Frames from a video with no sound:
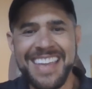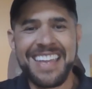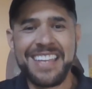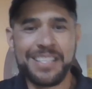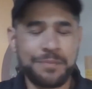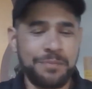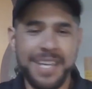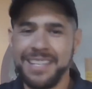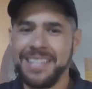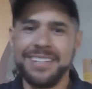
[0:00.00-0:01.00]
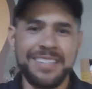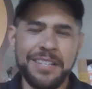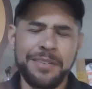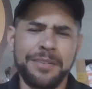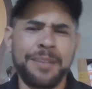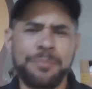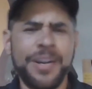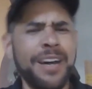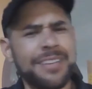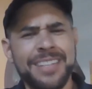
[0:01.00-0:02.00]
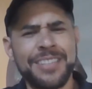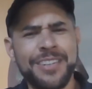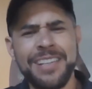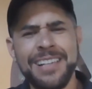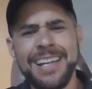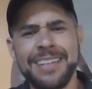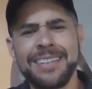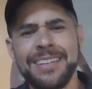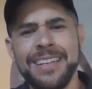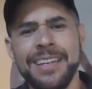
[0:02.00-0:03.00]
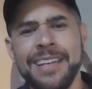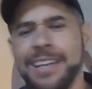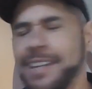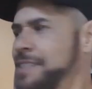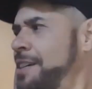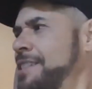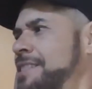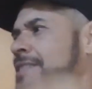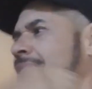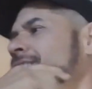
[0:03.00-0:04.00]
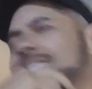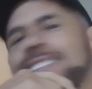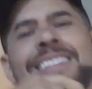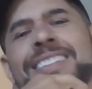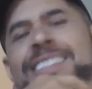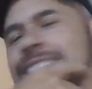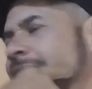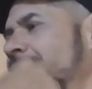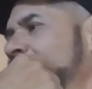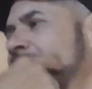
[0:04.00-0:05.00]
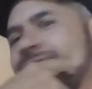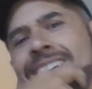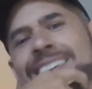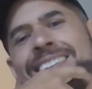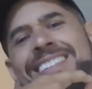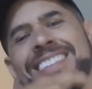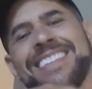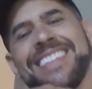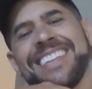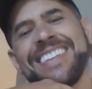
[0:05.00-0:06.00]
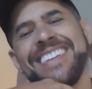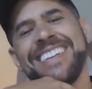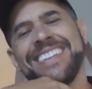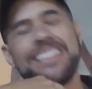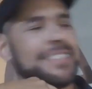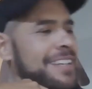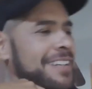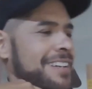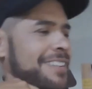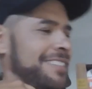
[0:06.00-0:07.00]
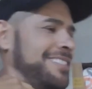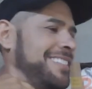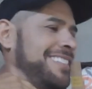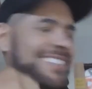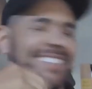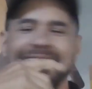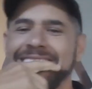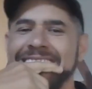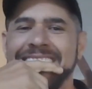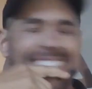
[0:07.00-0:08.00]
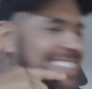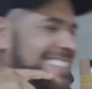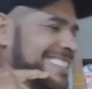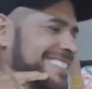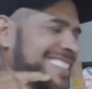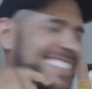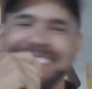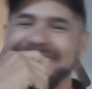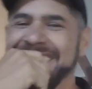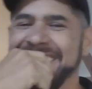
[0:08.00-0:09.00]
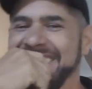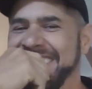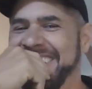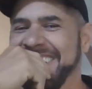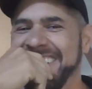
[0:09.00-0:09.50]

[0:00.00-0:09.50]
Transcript: He's making, you know, a product in the other line, and so he's looking at my line, you know, he's saying, oh, let's see, what's it doing over there?